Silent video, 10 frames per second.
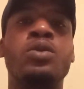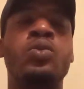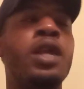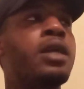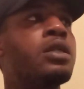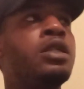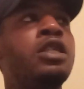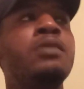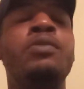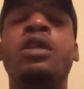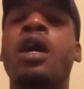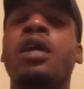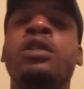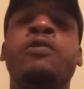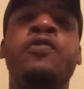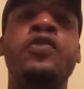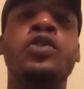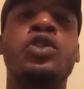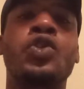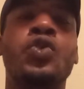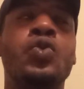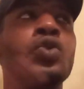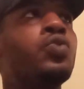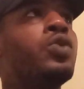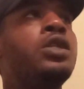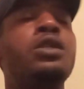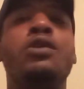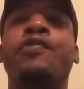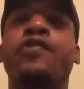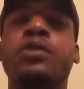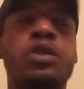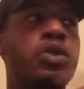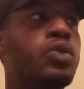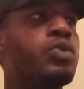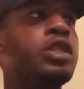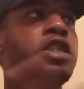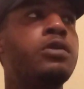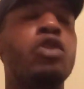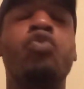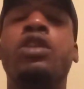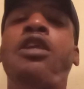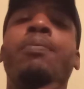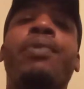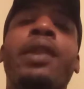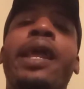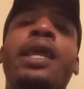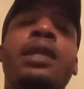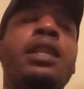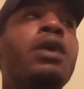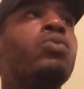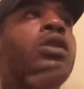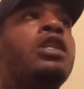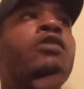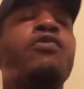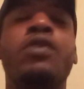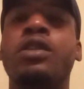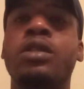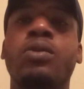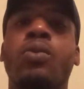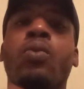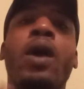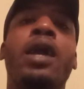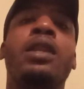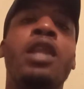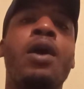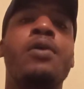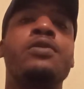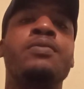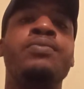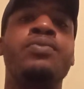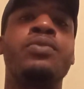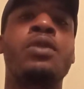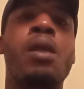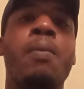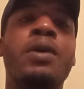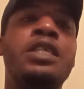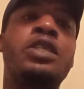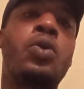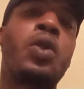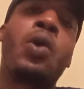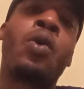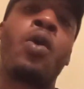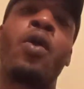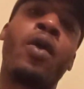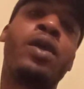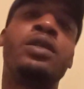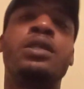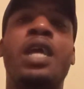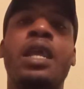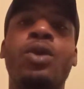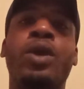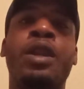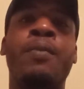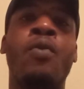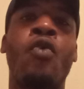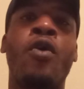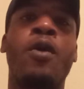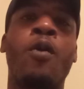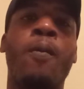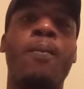where they can see beyond the physical. What is the physical? This 3D plane that we live in right now. But it's no longer here anymore.